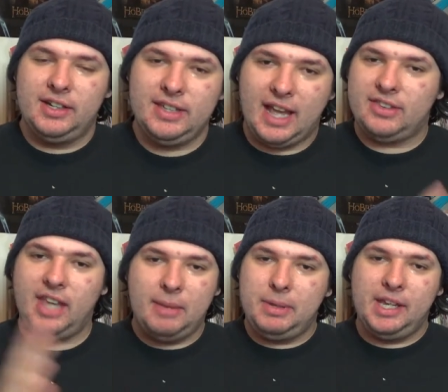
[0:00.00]
yeah,
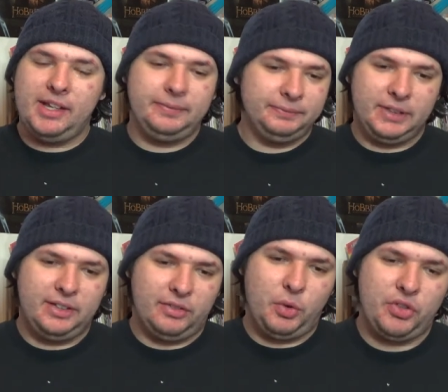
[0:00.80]
Skypiea
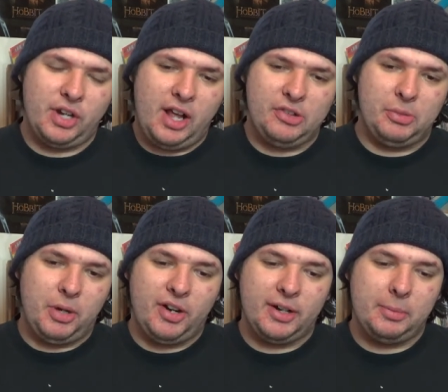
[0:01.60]
is of course an awesome
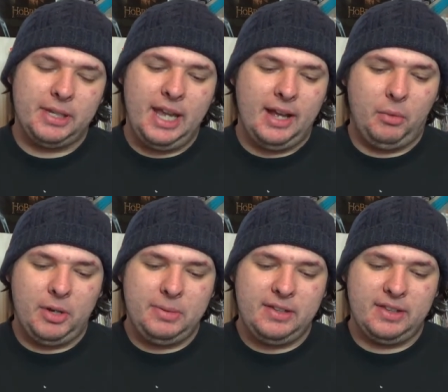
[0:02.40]
arc, but yeah,
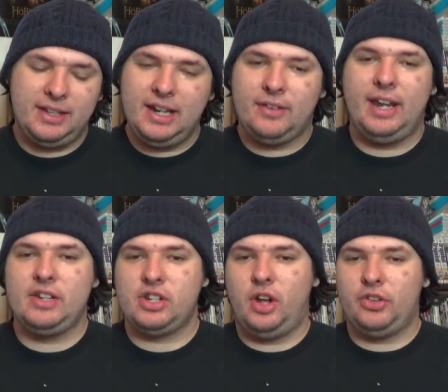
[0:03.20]
One Piece, and the
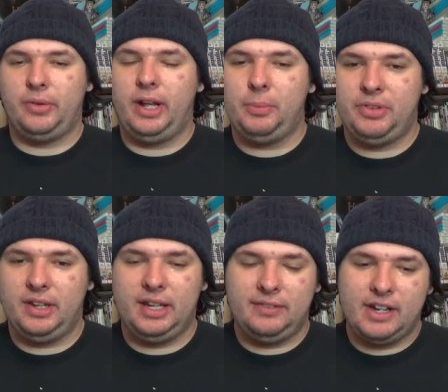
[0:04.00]
narration also helps
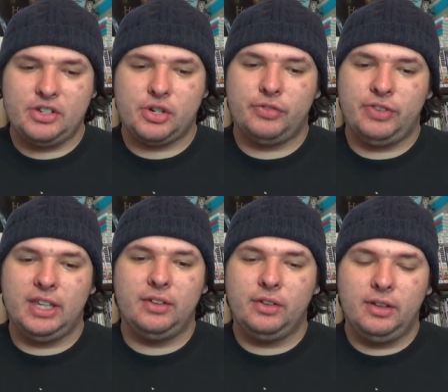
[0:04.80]
the adventure
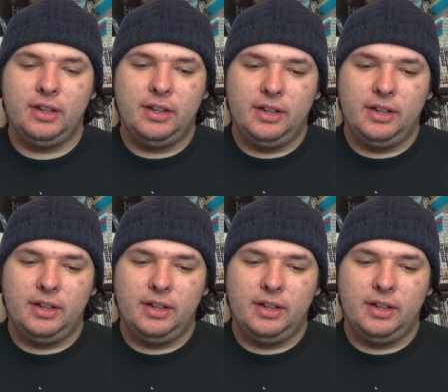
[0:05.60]
feel.